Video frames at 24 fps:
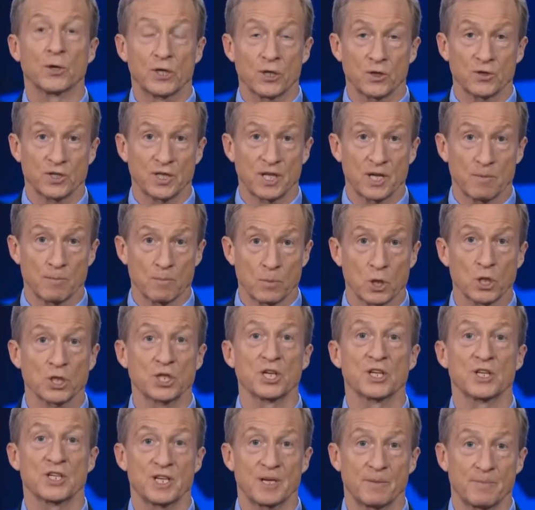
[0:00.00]
use the
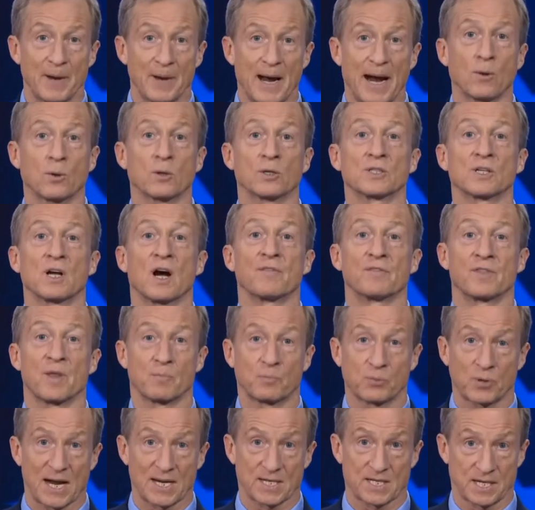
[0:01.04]
emergency powers of the
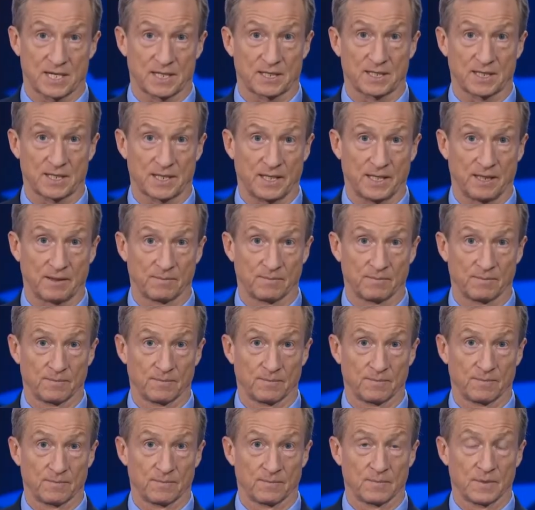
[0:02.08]
presidency.
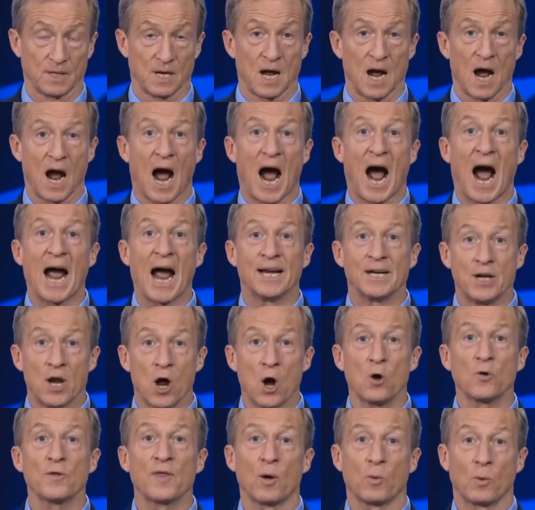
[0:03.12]
I
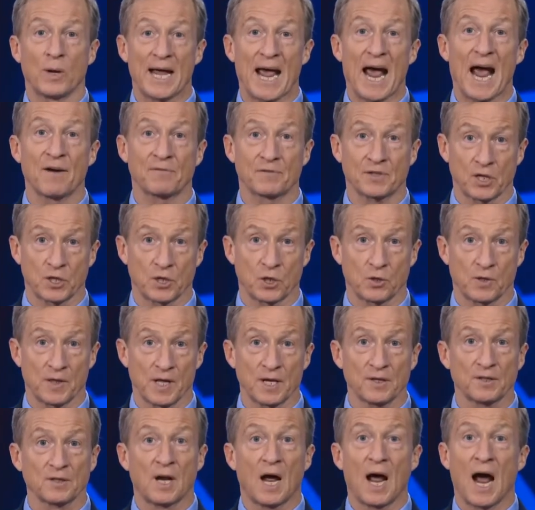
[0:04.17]
know that we have to do
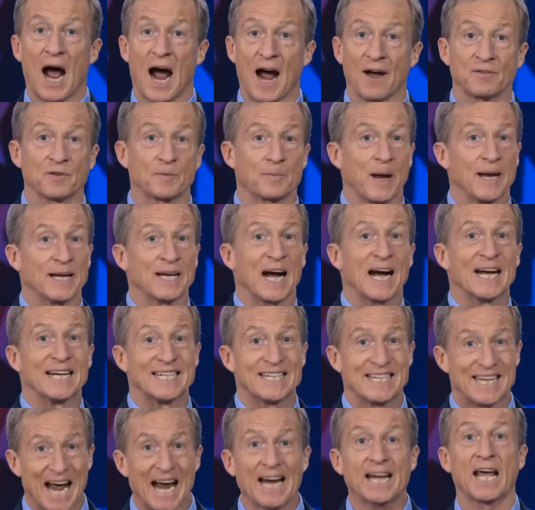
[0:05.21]
this. I've spent a
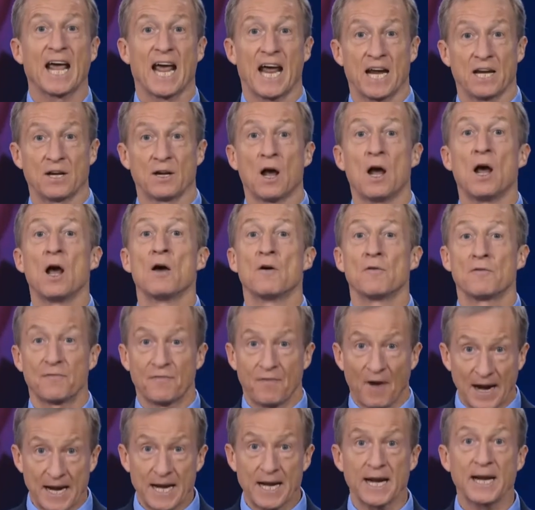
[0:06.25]
decade
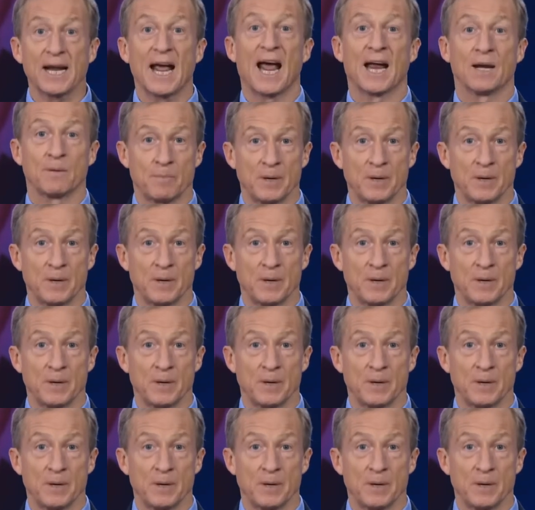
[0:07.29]
fighting and